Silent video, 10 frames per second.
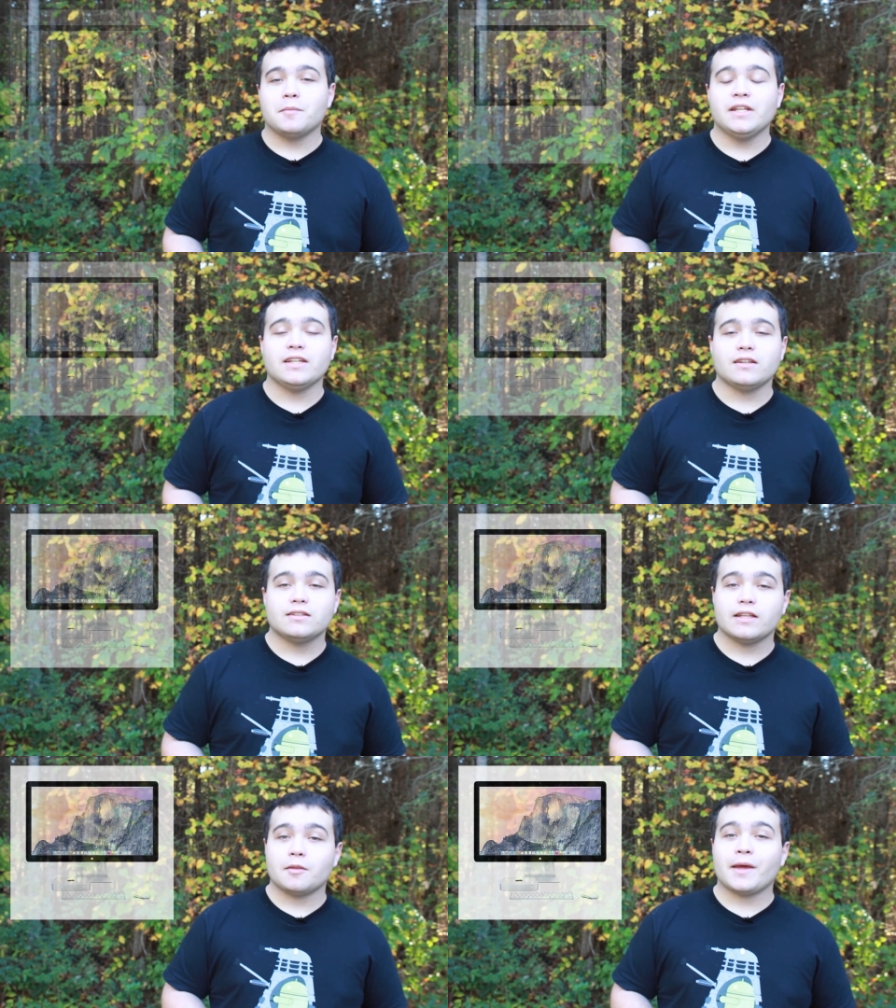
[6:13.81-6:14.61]
Mini.
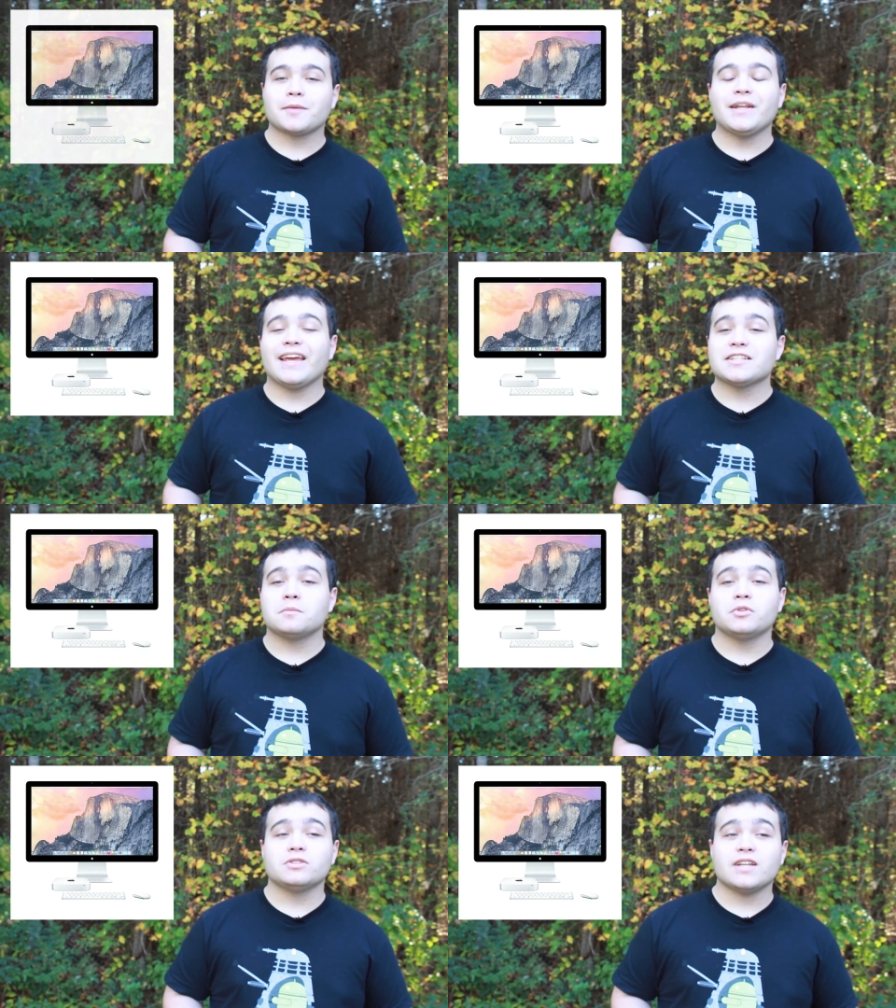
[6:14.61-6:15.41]
Now, the Mac Mini
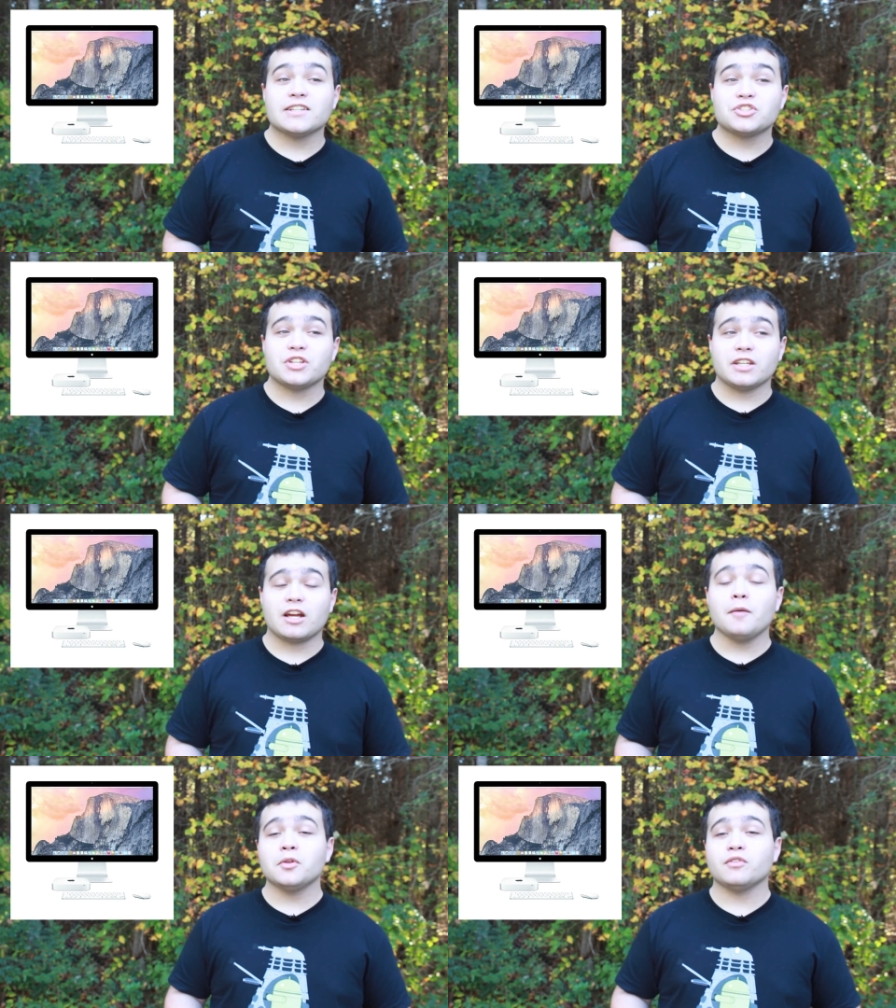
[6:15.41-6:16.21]
hasn't been touched in a
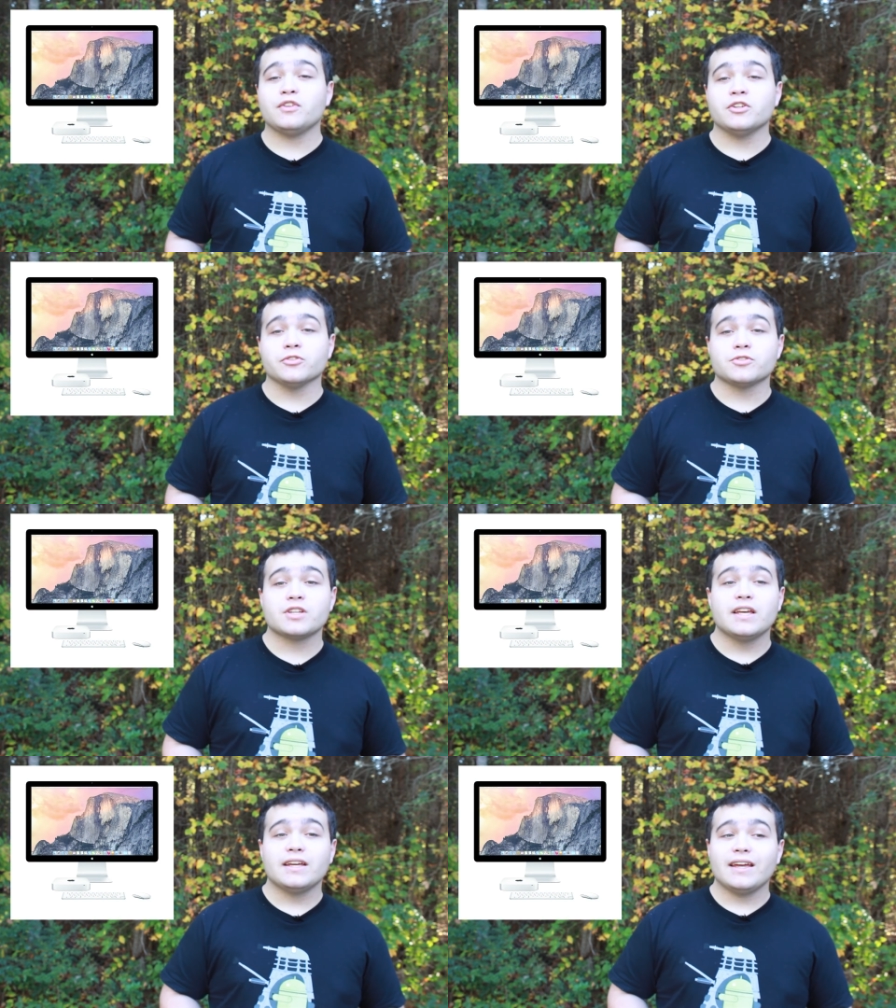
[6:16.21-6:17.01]
couple of years,
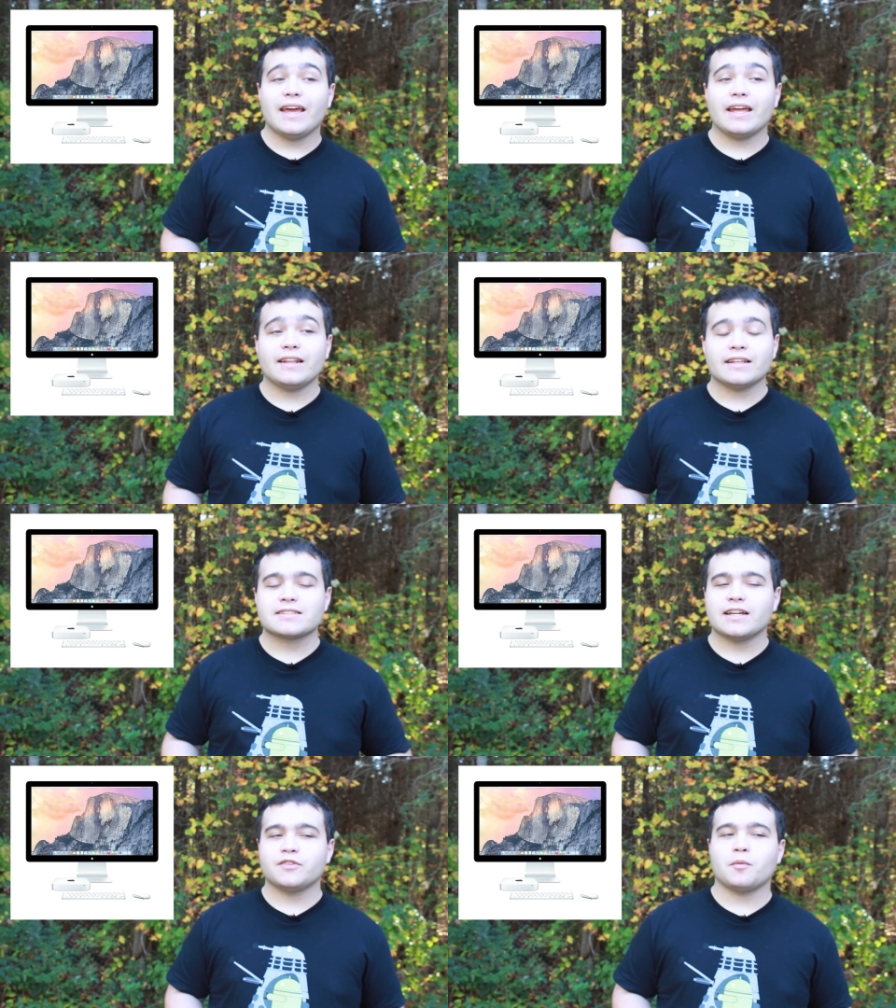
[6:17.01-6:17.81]
and
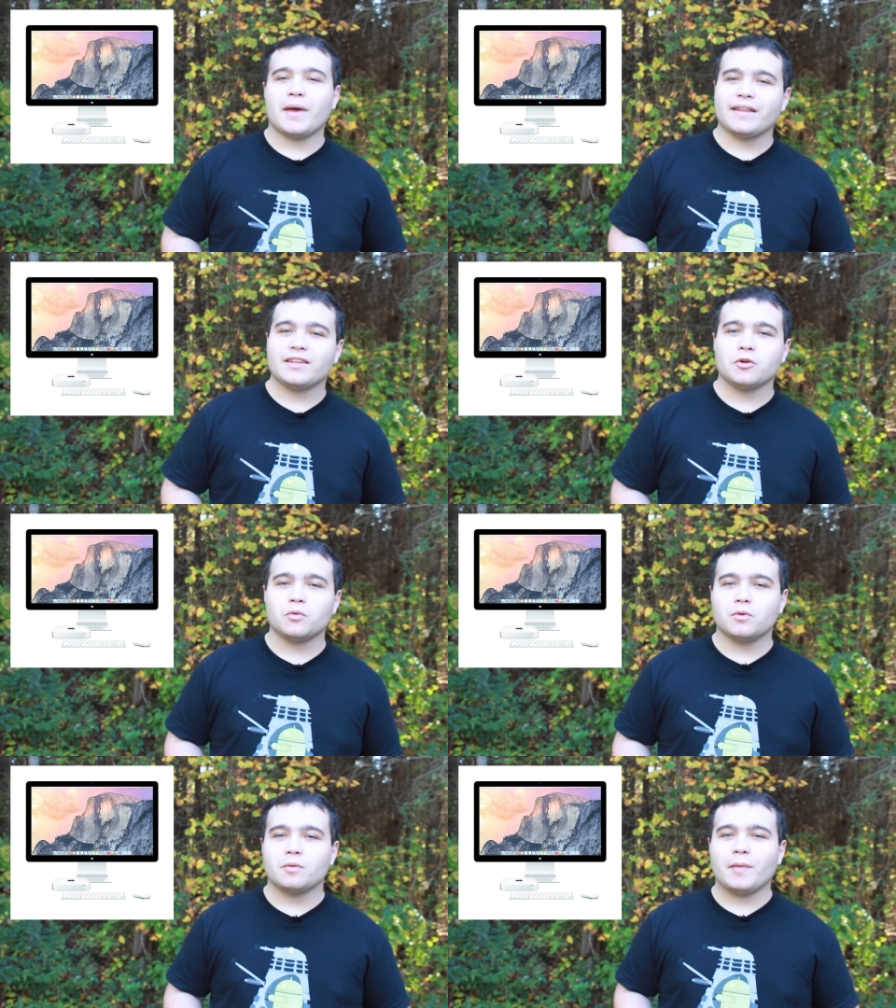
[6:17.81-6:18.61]
that's kind of a bad
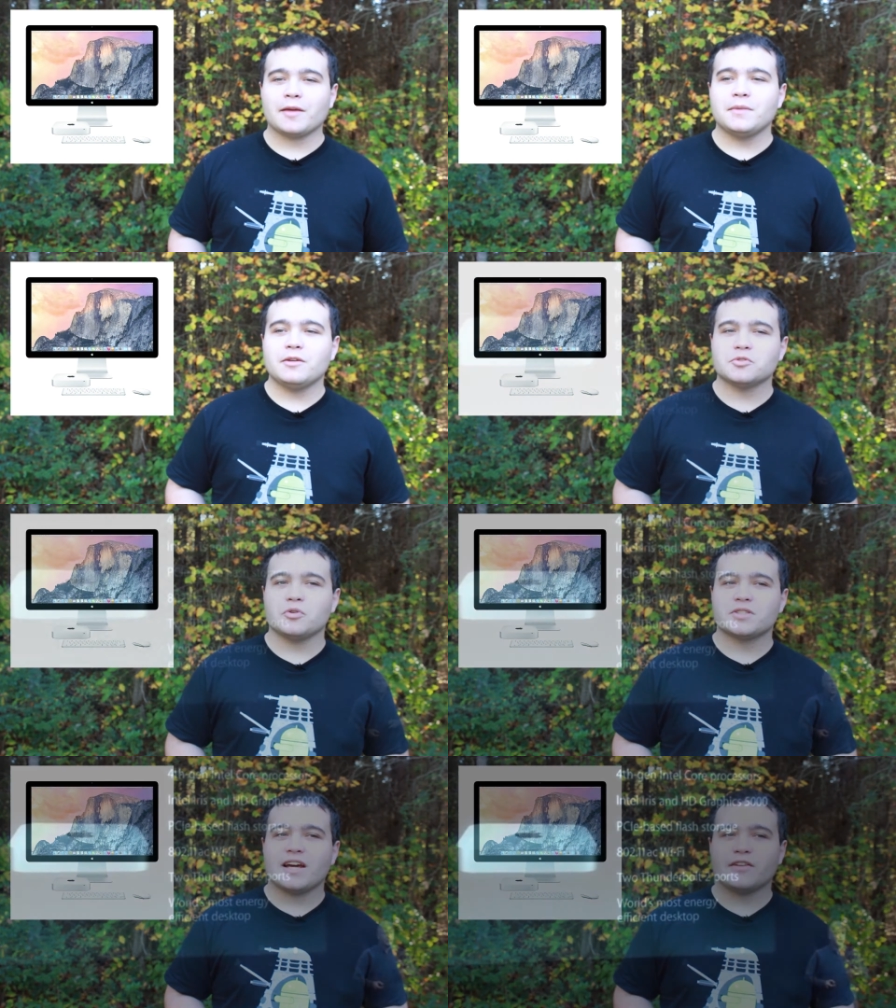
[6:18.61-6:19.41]
thing. The Mac Mini was
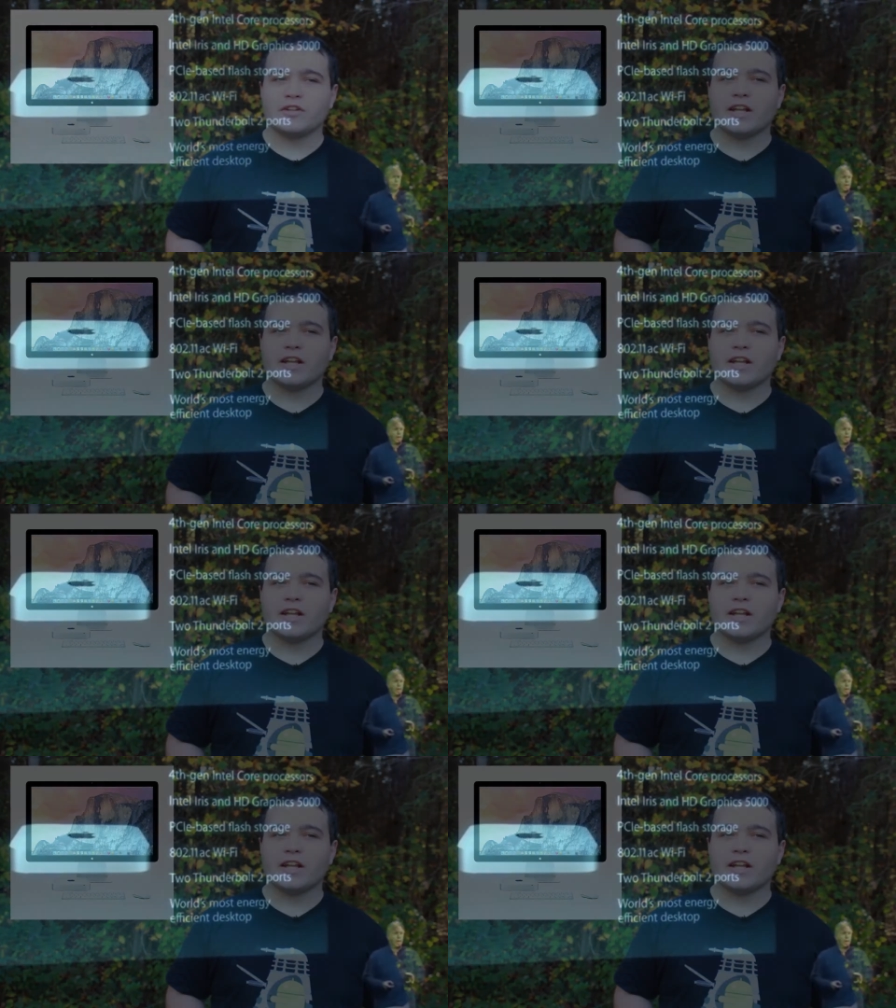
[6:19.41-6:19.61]
always kind of a